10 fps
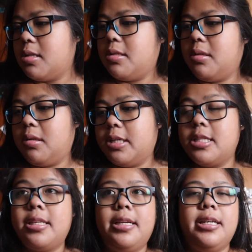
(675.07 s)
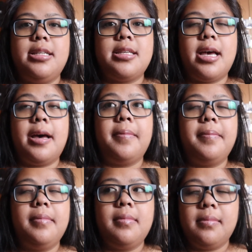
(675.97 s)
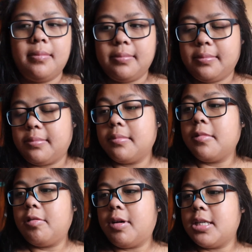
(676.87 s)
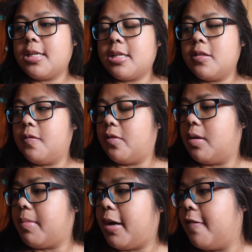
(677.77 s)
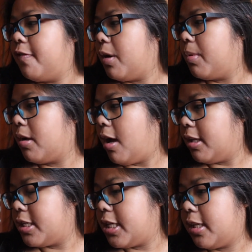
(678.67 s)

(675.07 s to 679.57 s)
do the study exam questions for my pharmacology